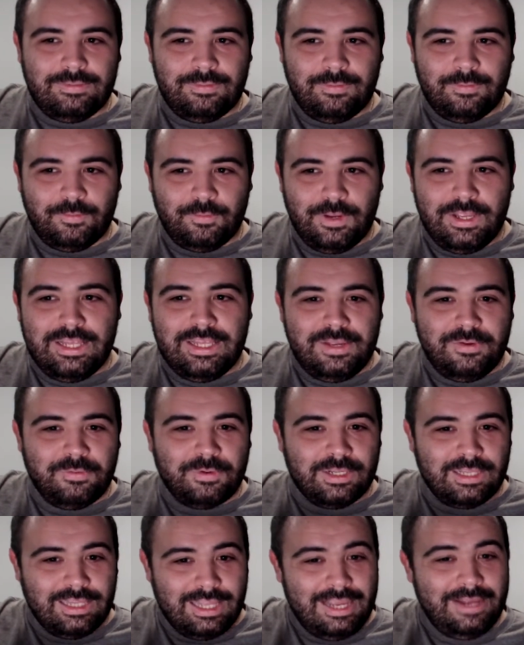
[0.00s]
really
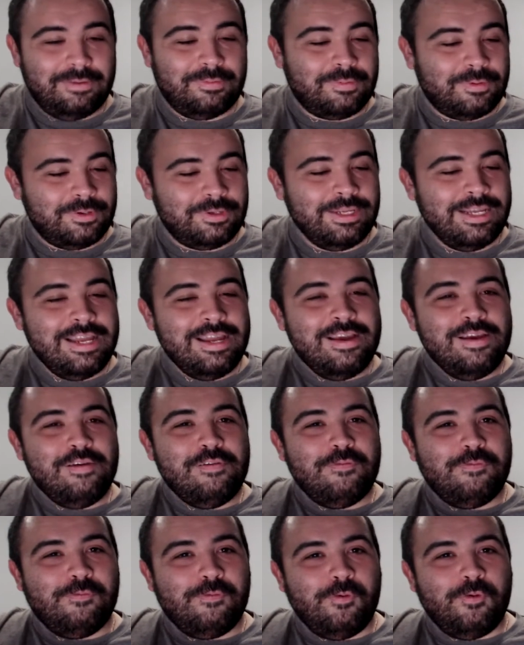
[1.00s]
relatable
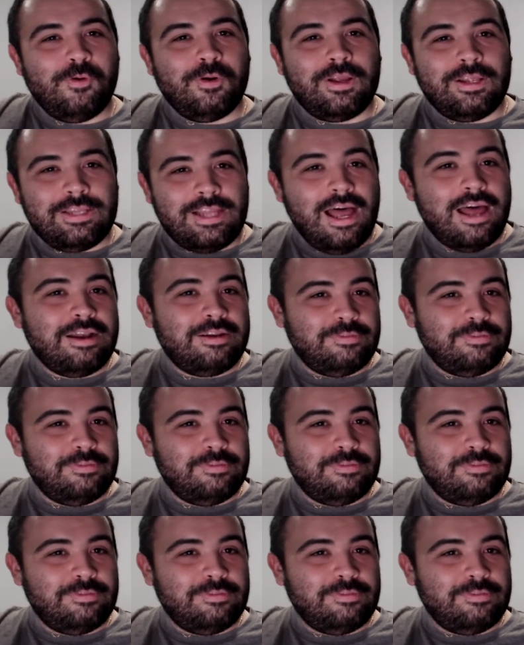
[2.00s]
for a lot